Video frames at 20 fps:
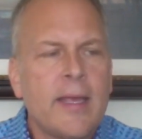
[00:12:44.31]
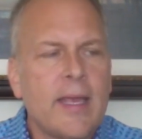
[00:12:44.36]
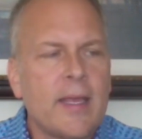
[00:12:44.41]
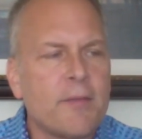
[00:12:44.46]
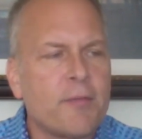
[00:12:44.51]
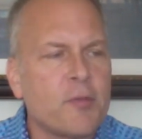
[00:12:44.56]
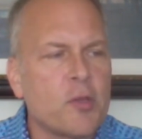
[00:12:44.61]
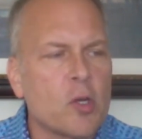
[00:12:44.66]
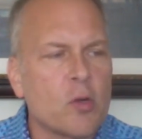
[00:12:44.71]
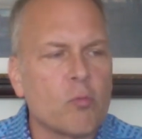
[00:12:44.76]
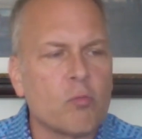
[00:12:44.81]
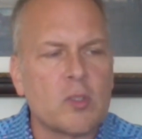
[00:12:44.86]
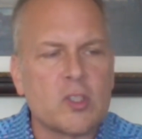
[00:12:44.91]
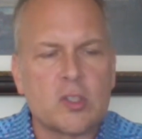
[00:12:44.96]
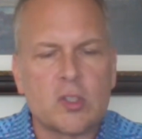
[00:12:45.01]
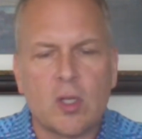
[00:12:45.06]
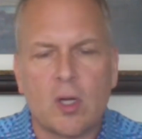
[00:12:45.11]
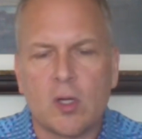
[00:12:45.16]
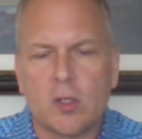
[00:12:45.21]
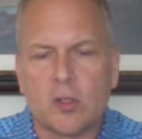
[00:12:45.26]
If your
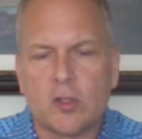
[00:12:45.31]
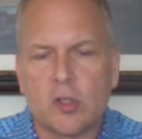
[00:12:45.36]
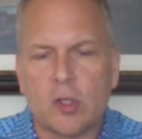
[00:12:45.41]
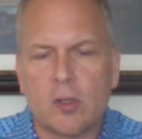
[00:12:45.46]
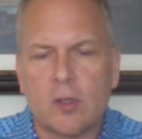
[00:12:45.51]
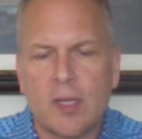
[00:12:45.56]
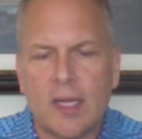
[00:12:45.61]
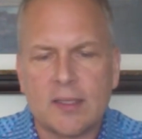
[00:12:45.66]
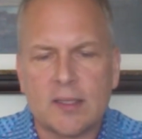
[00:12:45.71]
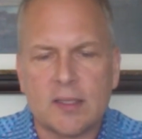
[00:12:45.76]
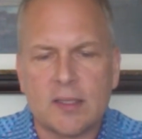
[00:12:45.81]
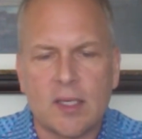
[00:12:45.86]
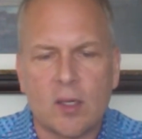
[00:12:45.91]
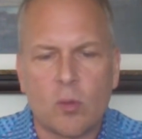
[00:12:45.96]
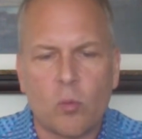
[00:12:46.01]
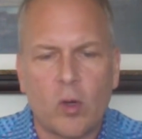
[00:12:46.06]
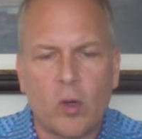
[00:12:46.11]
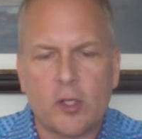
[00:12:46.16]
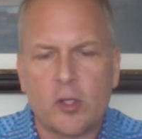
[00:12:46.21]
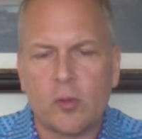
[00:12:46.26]
results are less
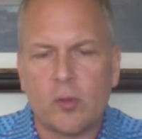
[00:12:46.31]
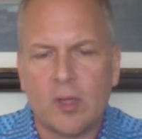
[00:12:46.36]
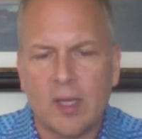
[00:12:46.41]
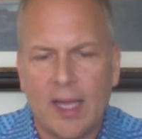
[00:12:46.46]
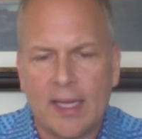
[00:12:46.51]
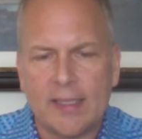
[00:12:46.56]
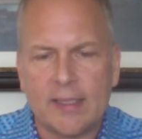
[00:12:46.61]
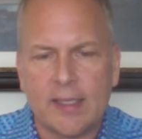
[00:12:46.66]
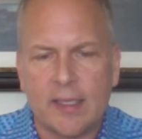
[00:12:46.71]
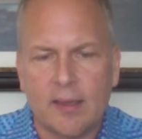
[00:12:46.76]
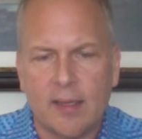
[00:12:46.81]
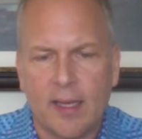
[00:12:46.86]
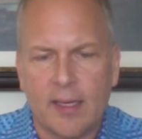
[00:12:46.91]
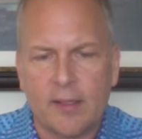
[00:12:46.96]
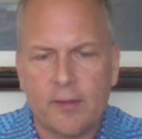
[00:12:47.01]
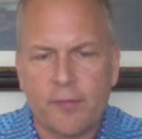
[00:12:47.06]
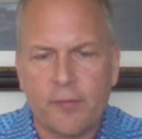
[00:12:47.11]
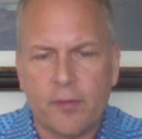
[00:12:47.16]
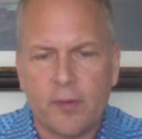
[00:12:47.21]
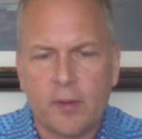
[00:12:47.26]
than what you'd like in
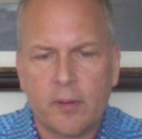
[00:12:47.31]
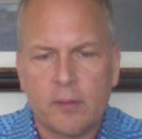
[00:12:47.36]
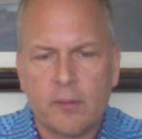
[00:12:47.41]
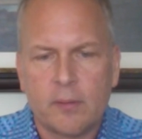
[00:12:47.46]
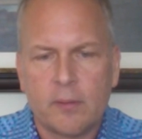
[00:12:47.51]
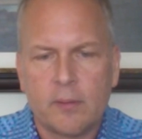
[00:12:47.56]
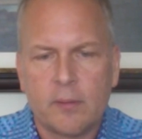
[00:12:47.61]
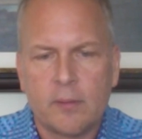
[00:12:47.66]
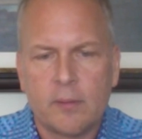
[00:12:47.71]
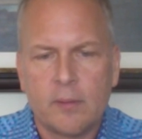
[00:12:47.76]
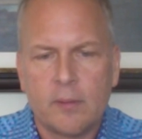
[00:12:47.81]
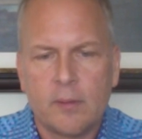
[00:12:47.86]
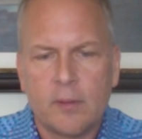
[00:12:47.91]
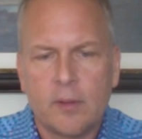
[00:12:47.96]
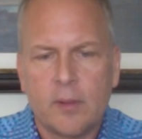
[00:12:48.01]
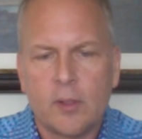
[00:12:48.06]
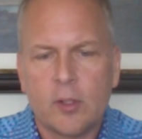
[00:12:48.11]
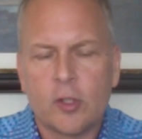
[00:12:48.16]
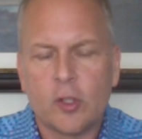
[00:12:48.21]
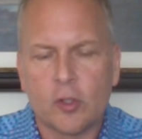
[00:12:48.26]
life,
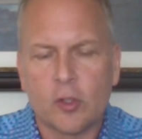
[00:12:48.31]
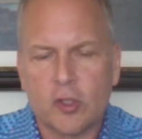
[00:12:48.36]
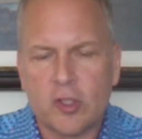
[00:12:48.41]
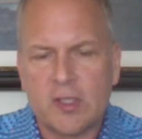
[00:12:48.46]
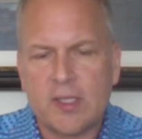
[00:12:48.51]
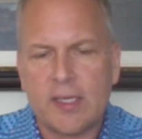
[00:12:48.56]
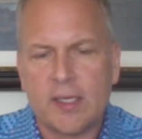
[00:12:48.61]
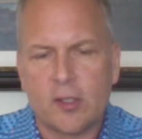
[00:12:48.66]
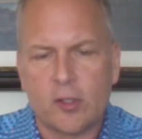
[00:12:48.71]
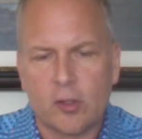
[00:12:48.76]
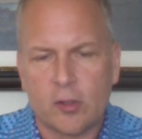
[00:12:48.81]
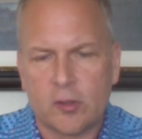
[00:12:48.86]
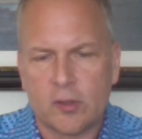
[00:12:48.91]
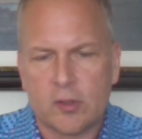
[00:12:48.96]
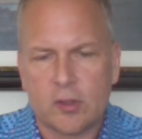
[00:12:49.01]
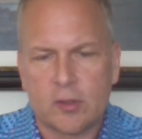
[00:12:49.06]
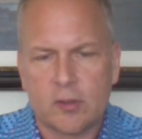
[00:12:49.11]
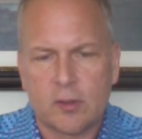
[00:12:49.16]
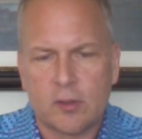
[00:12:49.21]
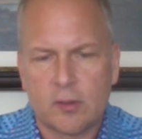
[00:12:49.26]
your
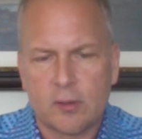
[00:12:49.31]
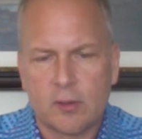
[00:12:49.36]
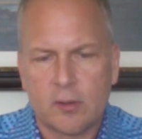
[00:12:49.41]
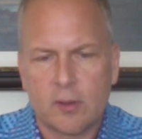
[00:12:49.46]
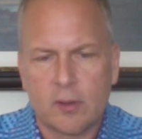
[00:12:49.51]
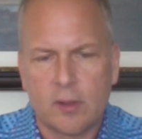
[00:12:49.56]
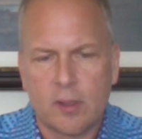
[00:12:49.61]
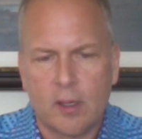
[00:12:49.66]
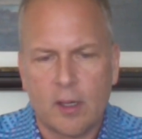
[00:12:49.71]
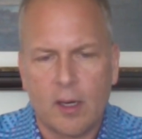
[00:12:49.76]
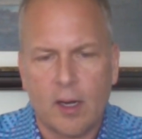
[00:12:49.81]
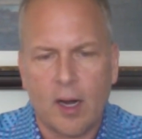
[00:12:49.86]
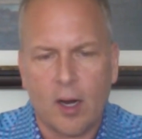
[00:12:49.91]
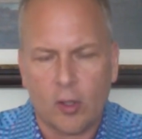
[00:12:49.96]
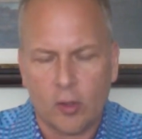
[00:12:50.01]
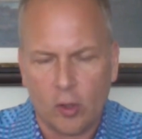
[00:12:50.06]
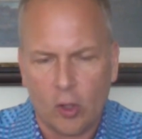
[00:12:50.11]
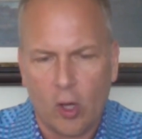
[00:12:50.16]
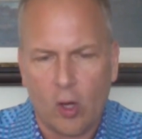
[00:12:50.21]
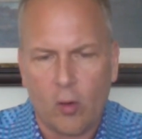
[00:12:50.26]
standards
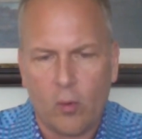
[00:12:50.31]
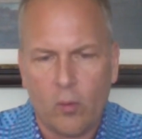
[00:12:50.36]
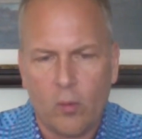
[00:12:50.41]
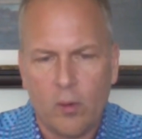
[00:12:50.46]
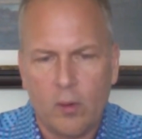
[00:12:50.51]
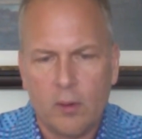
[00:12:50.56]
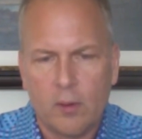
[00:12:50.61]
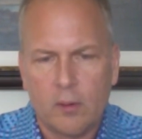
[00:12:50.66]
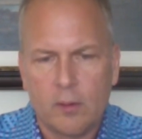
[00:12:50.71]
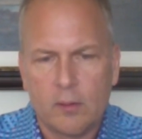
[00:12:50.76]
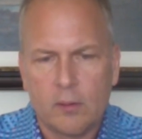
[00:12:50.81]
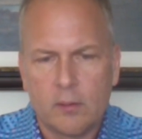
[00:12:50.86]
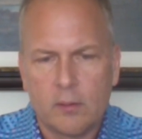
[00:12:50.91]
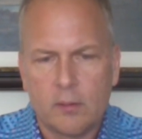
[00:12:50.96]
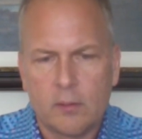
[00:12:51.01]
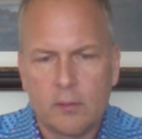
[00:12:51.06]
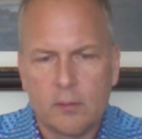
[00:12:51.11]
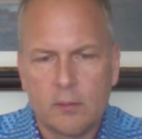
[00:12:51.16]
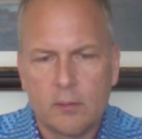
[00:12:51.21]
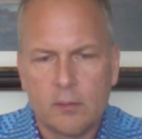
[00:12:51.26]
are low.
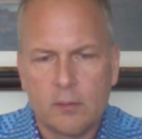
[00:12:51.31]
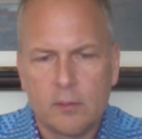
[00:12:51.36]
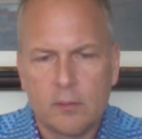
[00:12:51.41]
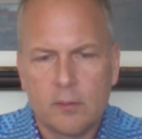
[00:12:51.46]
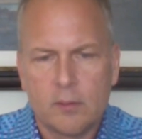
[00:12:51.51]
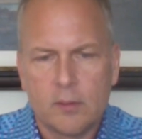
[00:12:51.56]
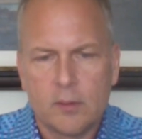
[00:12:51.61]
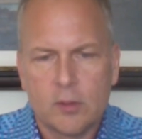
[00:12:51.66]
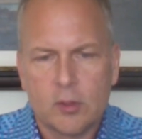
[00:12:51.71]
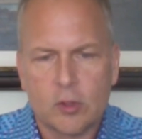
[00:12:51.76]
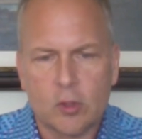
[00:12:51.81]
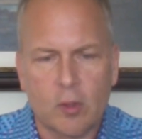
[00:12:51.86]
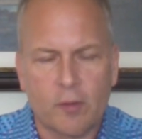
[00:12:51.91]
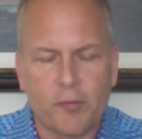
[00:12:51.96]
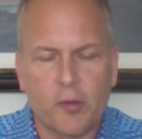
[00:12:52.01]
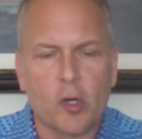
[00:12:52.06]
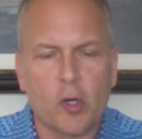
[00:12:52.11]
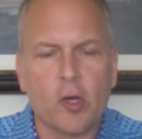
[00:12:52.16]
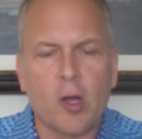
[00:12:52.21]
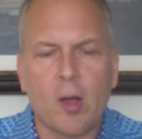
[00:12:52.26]
So
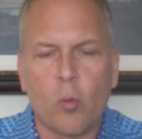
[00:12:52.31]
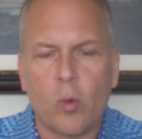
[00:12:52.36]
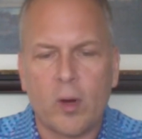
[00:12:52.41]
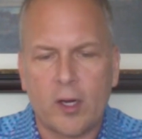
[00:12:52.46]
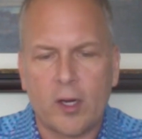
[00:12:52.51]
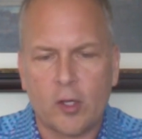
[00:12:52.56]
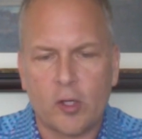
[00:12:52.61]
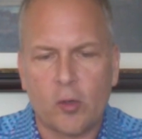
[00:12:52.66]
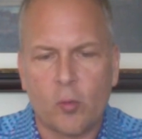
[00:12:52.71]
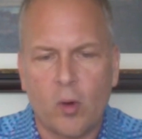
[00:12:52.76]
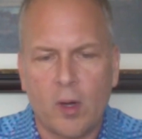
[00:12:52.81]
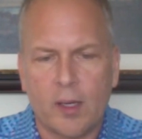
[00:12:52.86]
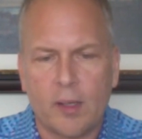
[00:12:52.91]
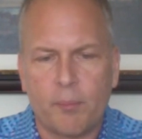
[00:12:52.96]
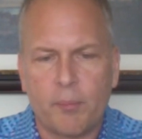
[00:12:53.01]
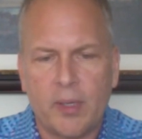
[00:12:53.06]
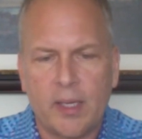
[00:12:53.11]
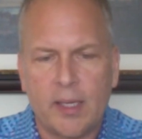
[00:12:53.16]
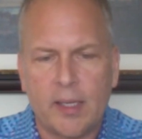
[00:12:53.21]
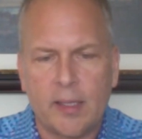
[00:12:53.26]
if you're not where you want
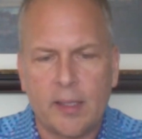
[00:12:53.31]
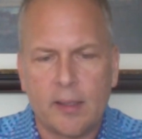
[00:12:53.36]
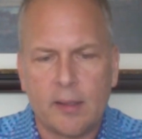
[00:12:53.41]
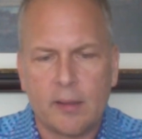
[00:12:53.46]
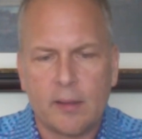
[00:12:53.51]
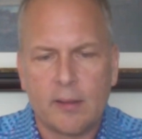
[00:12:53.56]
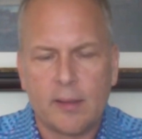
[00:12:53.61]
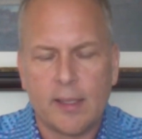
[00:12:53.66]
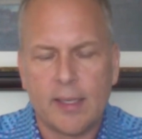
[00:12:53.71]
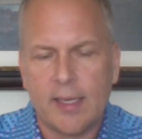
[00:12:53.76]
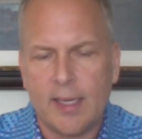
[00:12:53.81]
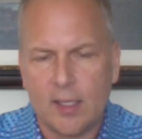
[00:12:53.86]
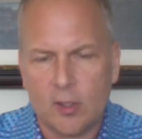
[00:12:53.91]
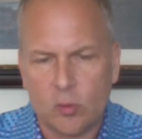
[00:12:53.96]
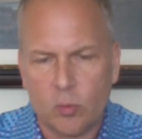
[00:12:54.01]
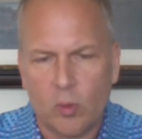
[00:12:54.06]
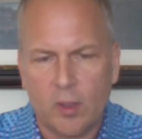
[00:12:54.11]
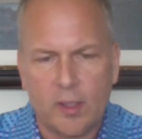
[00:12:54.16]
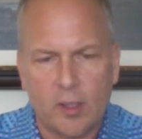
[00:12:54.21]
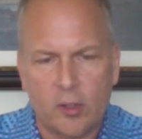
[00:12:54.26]
to be, it
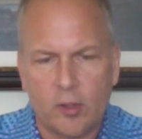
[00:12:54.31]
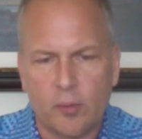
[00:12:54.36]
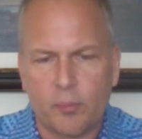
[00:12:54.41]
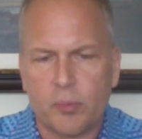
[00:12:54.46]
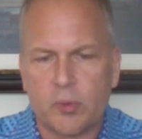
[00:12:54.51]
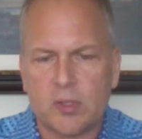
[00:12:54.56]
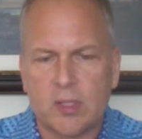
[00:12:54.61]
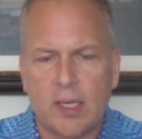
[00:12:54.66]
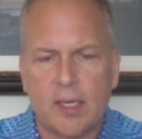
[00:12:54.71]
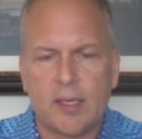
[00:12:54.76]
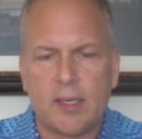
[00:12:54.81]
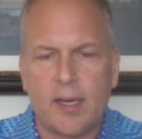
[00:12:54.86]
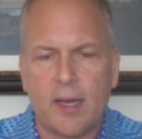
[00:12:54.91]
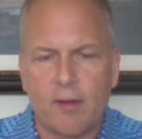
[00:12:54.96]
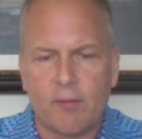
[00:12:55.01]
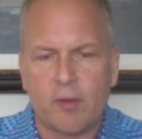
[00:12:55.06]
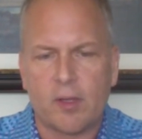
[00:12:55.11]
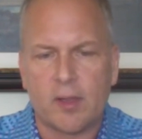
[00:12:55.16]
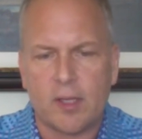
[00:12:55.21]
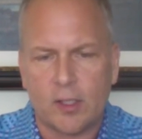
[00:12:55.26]
has 100%
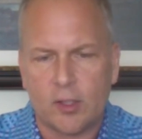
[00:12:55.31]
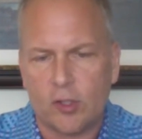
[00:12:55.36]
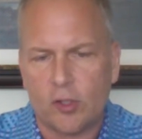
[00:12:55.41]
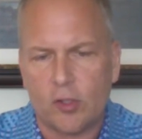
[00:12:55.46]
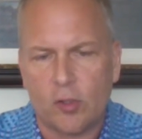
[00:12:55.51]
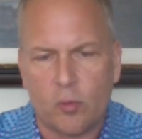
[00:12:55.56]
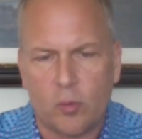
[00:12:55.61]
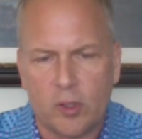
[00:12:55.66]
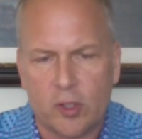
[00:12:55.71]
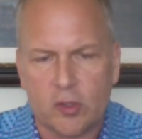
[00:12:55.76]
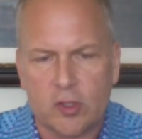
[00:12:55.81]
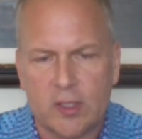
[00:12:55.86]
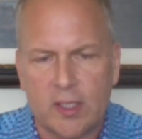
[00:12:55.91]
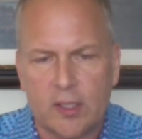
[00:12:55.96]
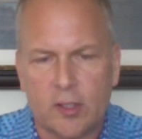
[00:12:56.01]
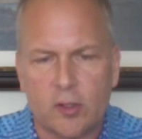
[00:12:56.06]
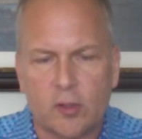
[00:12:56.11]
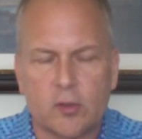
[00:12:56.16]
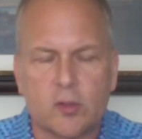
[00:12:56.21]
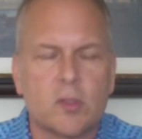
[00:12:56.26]
everything to do with your
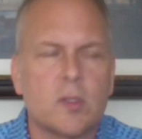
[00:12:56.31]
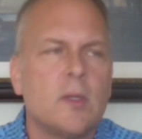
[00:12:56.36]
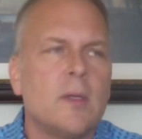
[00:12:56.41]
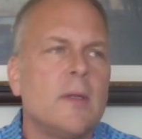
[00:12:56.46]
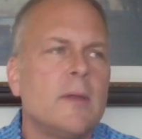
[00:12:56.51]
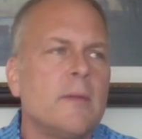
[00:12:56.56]
standards.